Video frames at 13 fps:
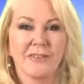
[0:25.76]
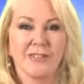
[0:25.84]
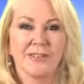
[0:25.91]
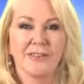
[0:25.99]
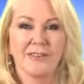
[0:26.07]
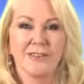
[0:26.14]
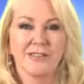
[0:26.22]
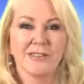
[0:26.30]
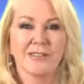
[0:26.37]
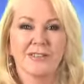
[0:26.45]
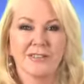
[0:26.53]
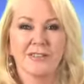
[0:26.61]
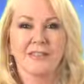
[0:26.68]
you know,
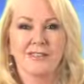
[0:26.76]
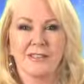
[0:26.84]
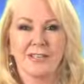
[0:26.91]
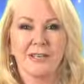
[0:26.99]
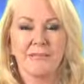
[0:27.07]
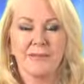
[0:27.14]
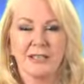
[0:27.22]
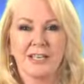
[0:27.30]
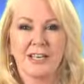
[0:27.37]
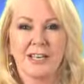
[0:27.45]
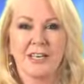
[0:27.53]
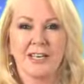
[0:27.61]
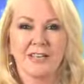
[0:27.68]
just keep
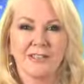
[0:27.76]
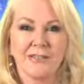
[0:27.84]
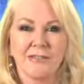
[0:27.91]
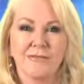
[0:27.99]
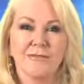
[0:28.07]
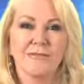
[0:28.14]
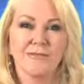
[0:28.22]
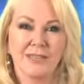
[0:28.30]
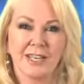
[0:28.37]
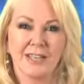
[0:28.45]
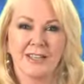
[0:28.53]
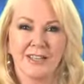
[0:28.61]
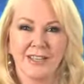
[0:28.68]
steady and you'll
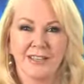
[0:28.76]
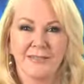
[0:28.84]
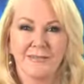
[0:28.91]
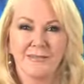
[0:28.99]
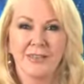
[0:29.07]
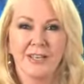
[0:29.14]
get there.